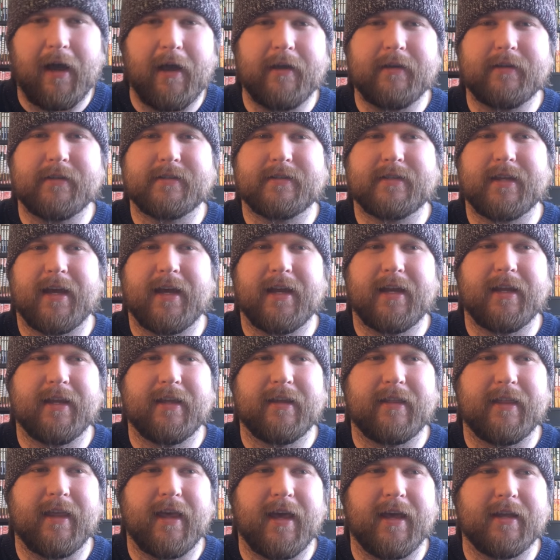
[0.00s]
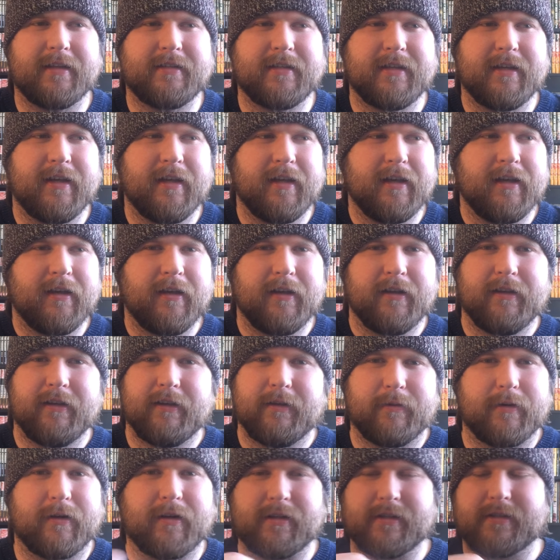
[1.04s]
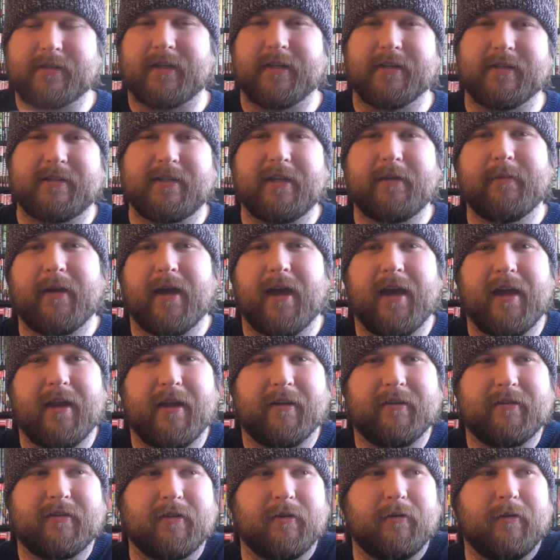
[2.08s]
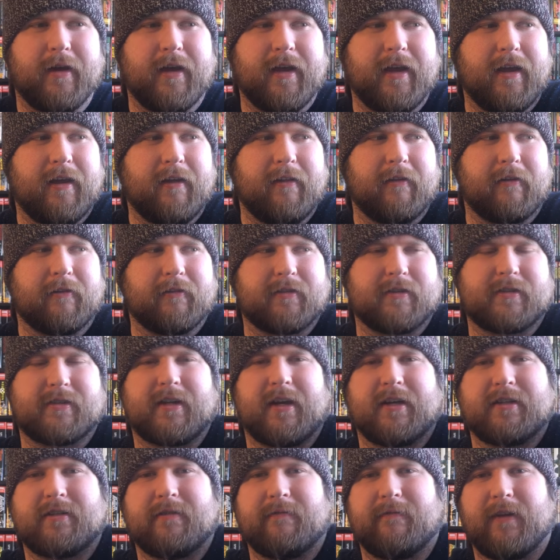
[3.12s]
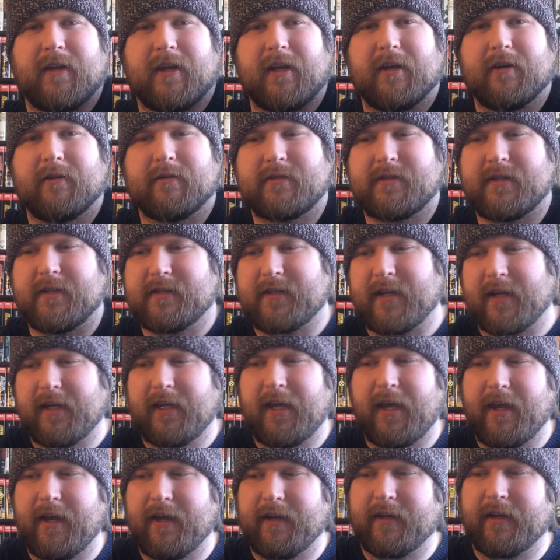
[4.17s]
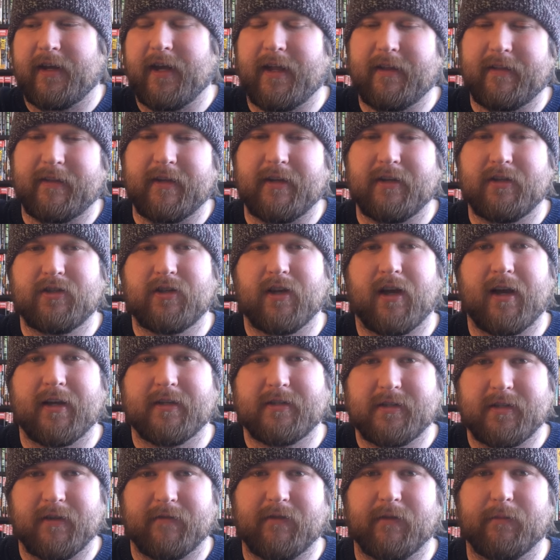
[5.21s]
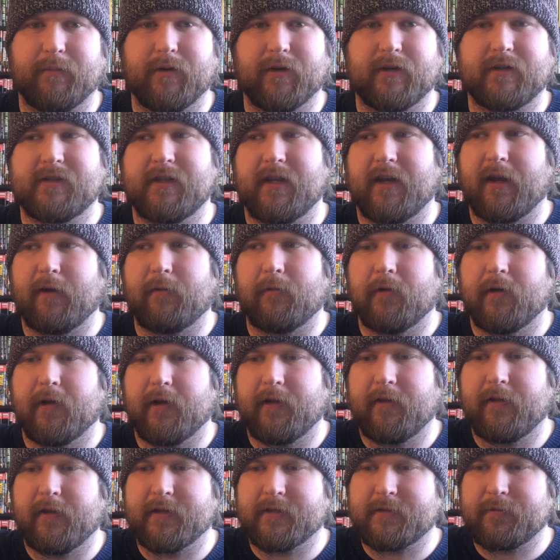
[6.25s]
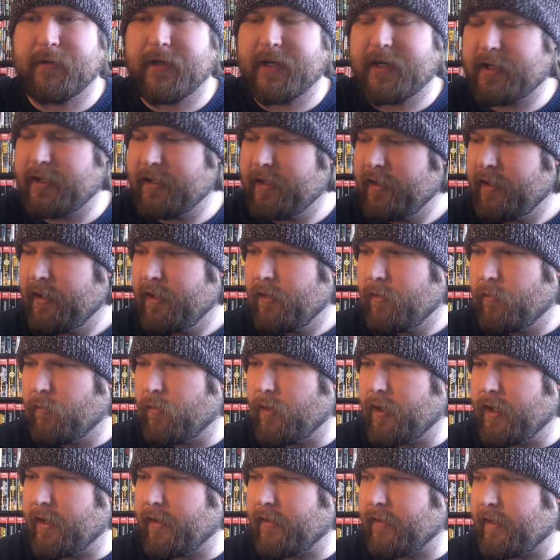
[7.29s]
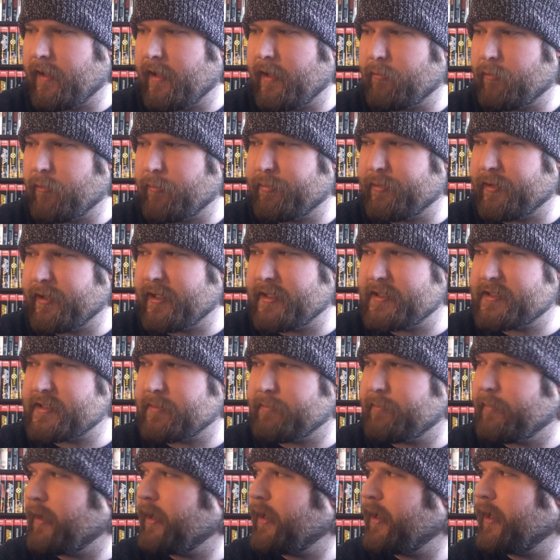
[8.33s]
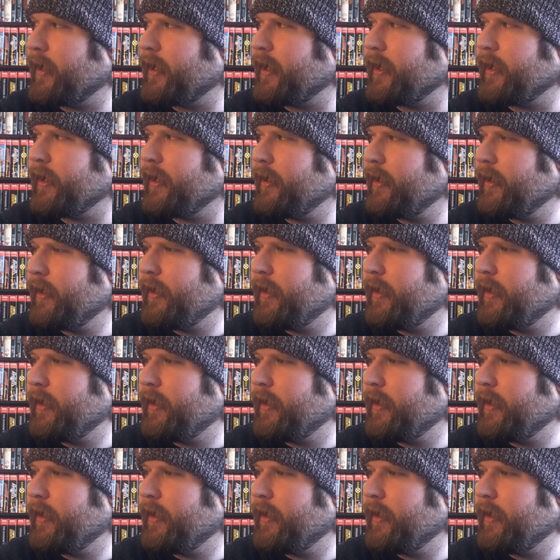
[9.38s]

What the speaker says: I decided that we're just going to steam ahead and do a little discussion video since I can't get the shots of the books that I wanted this week while I replace my,